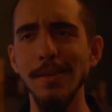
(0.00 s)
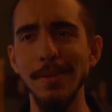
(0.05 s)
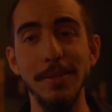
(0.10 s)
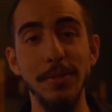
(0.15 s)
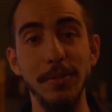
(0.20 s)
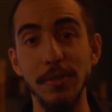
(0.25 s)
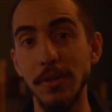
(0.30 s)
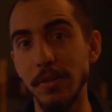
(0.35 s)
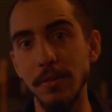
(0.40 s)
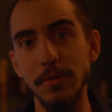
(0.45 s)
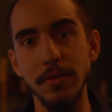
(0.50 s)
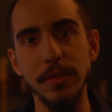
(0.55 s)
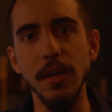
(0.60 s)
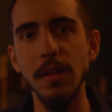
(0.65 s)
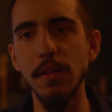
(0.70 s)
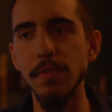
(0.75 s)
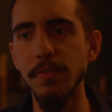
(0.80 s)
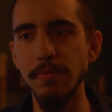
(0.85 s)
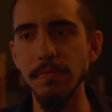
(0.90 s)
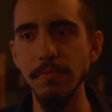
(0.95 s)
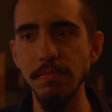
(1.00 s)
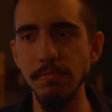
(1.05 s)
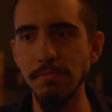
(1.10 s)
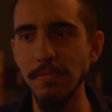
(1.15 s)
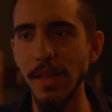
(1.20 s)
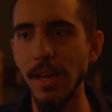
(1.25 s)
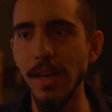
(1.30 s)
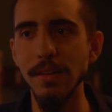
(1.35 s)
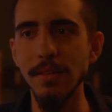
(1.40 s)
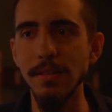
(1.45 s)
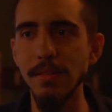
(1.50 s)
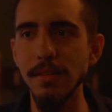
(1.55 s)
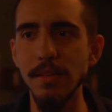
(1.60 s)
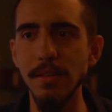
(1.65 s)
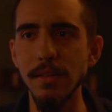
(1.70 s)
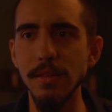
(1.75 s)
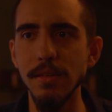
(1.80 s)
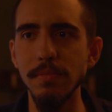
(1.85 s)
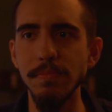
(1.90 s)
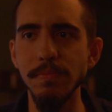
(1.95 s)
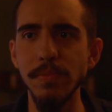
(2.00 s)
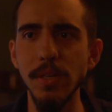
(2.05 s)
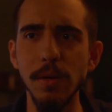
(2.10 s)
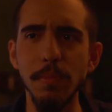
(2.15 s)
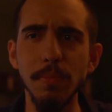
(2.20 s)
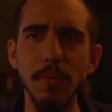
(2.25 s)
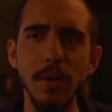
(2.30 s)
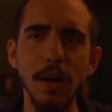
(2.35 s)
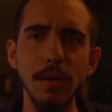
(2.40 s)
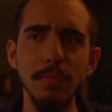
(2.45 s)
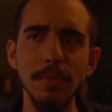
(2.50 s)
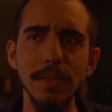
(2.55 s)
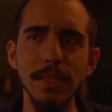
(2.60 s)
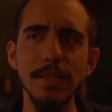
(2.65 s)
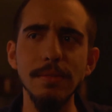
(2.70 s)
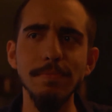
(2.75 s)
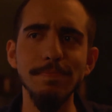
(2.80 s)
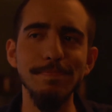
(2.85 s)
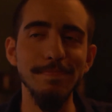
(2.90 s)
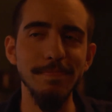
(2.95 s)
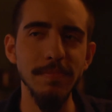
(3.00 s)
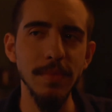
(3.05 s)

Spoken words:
his younger self, and probably